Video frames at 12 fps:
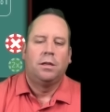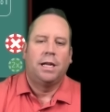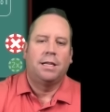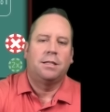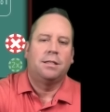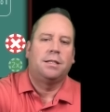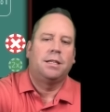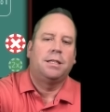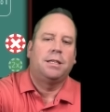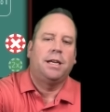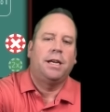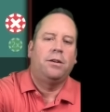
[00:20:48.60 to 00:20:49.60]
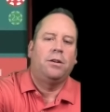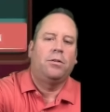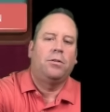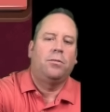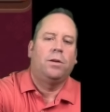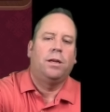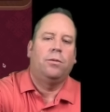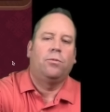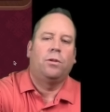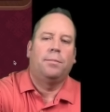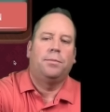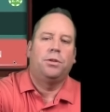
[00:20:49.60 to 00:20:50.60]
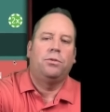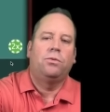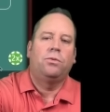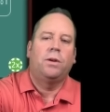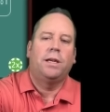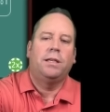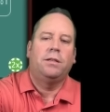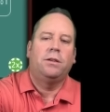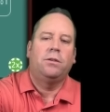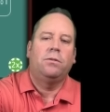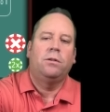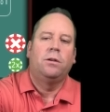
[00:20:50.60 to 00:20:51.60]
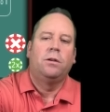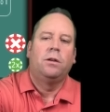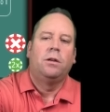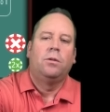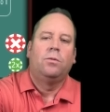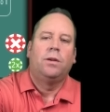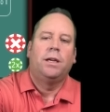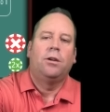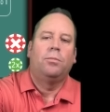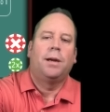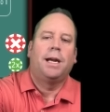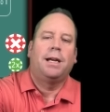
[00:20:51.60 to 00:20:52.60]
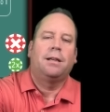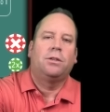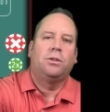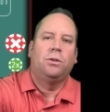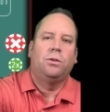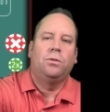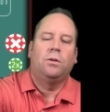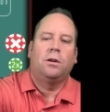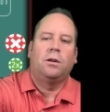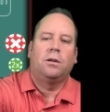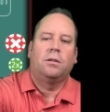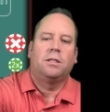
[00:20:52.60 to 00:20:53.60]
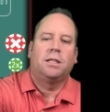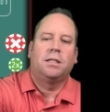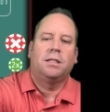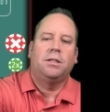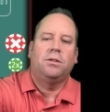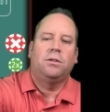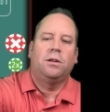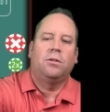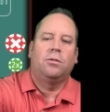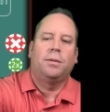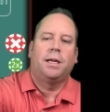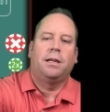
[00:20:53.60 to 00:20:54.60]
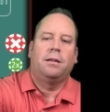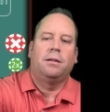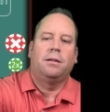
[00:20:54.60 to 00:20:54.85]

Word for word: That's a $68 win. We're up 222. We go back to our $62 bet.